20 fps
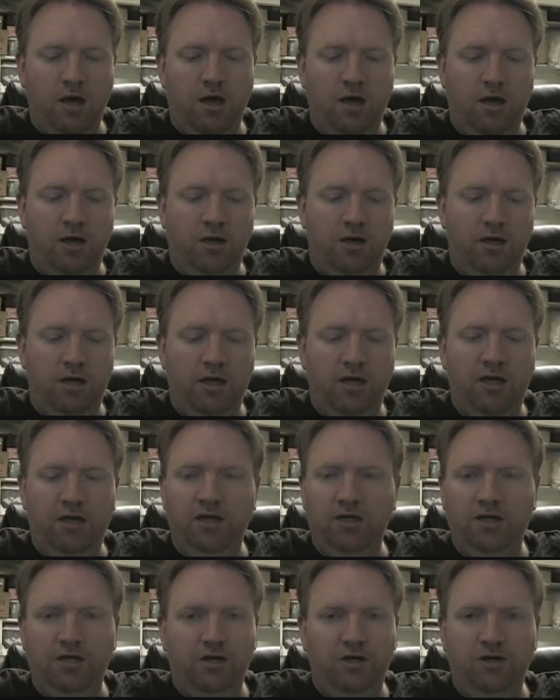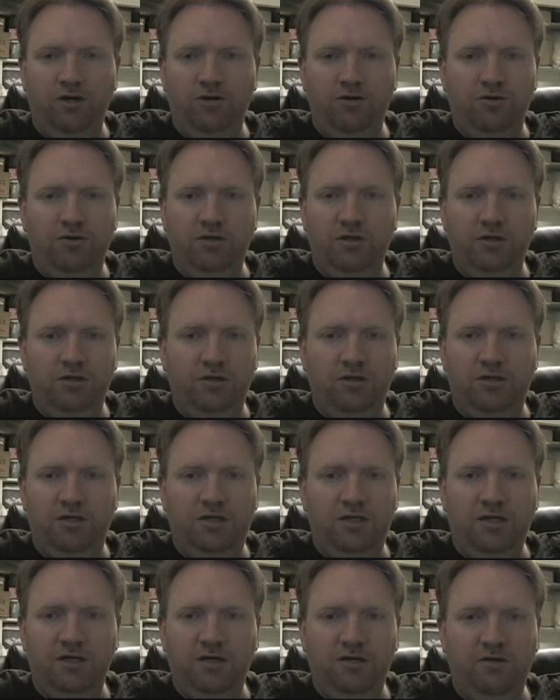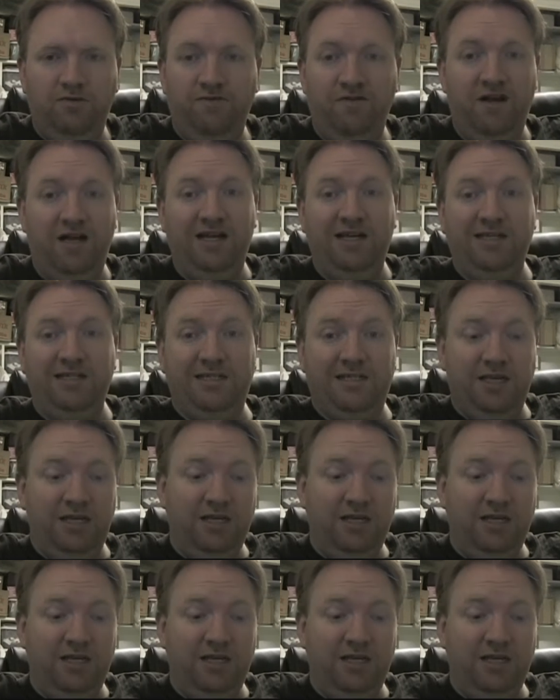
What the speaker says: on that, you know, advised